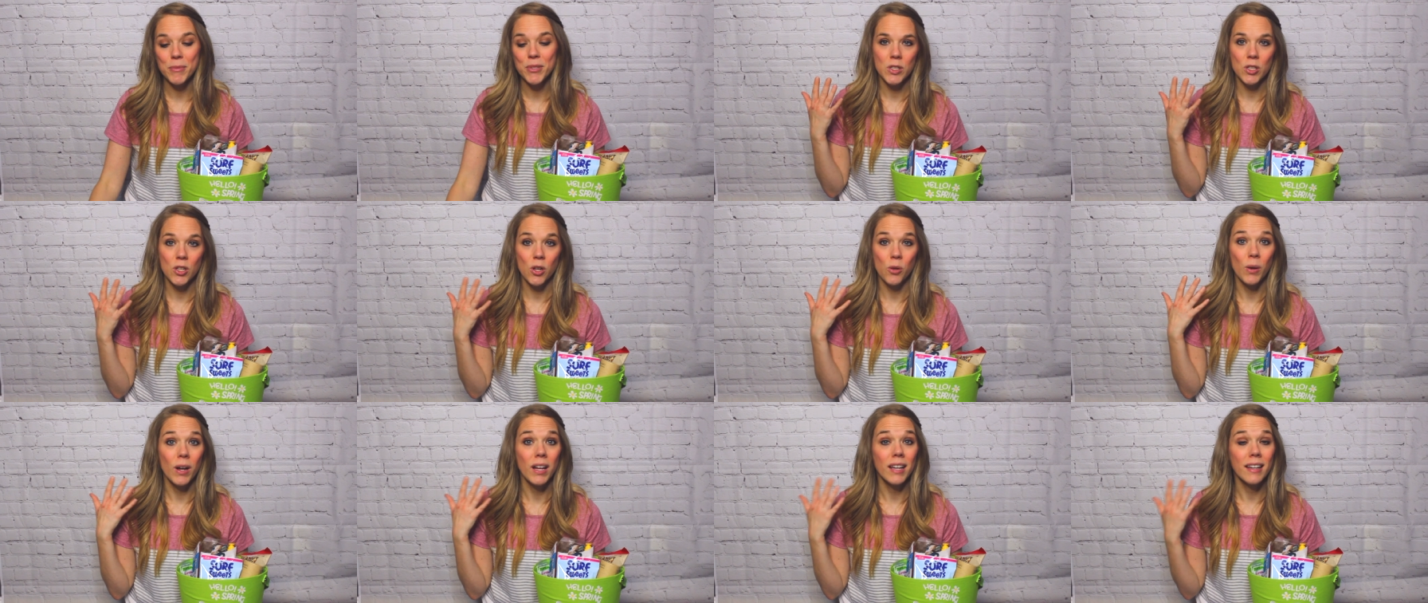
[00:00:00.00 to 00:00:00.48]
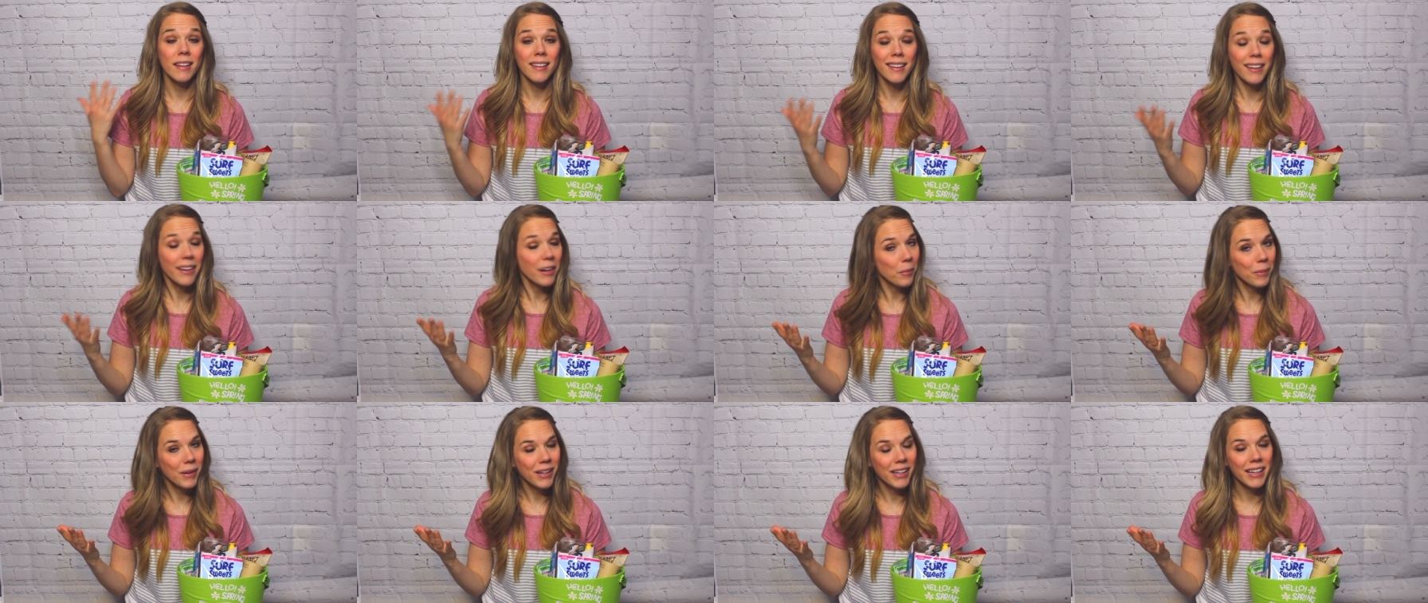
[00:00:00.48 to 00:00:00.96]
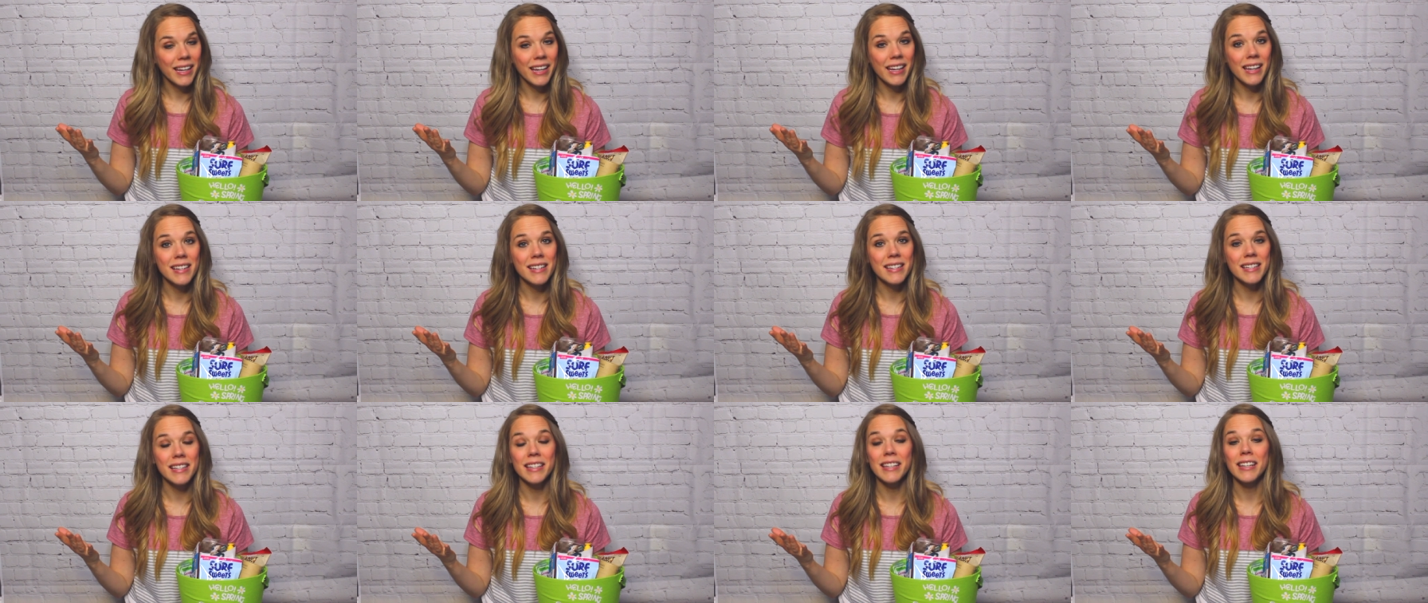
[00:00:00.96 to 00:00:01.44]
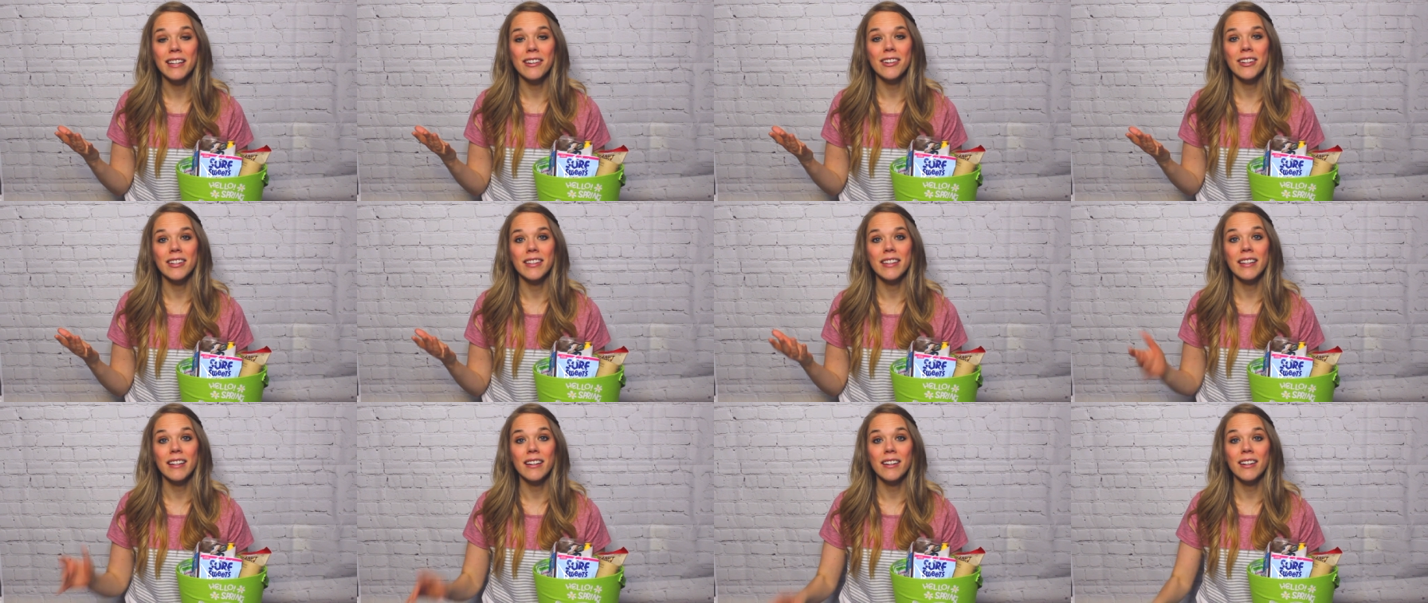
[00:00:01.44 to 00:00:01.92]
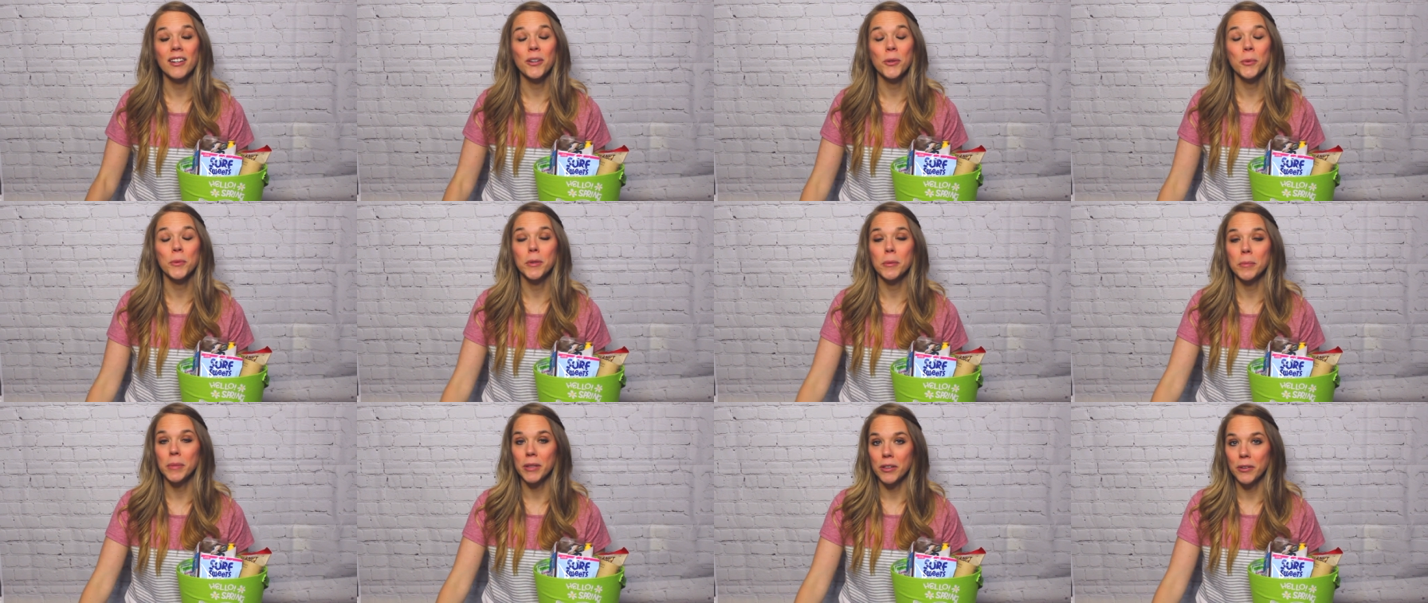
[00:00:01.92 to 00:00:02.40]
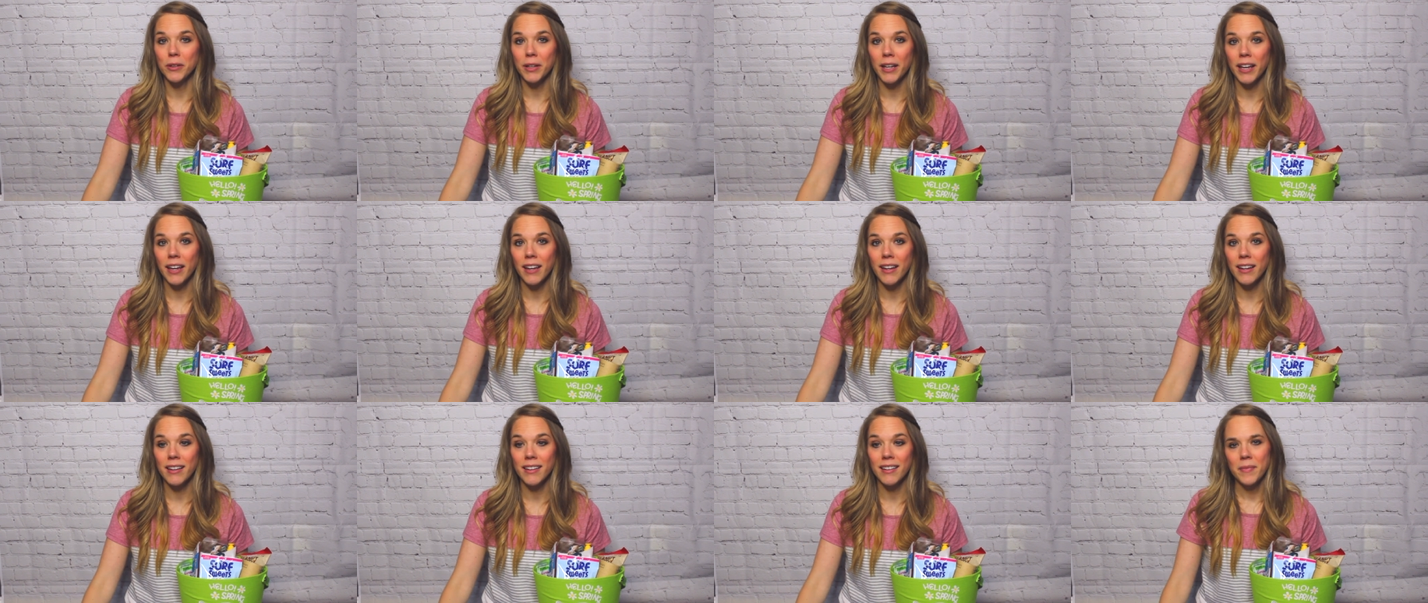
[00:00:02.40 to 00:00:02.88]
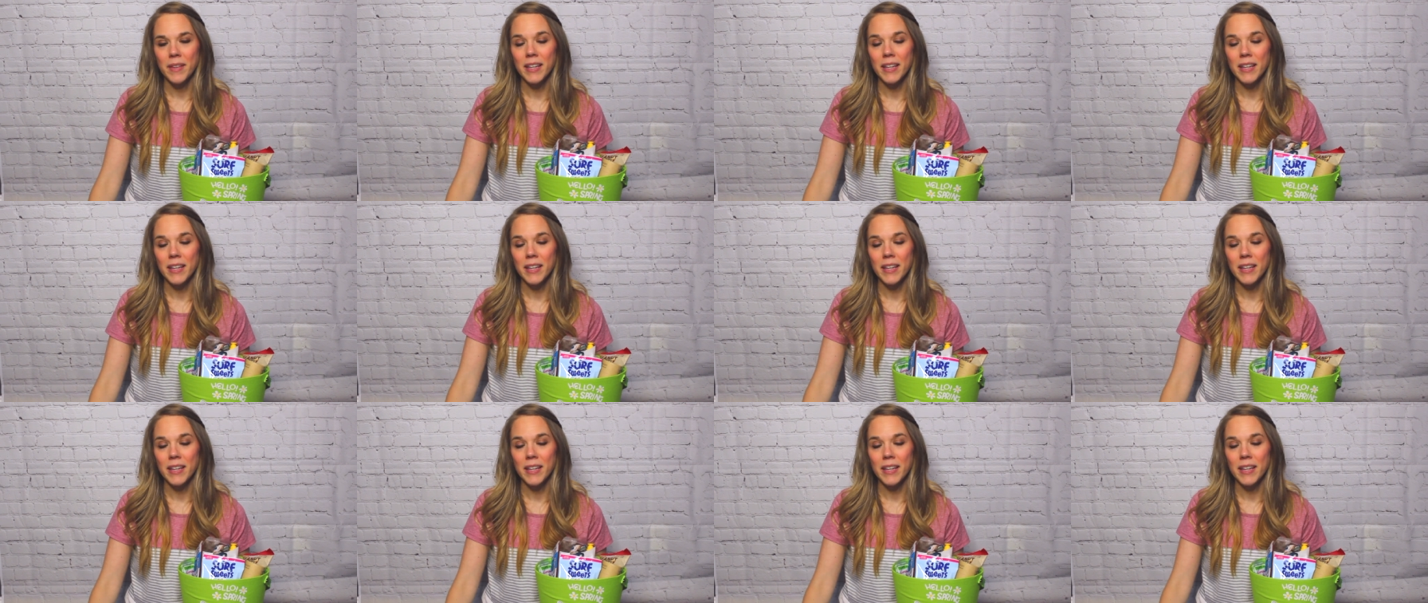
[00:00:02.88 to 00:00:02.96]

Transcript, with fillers: So a little bit of candy here and there will be okay.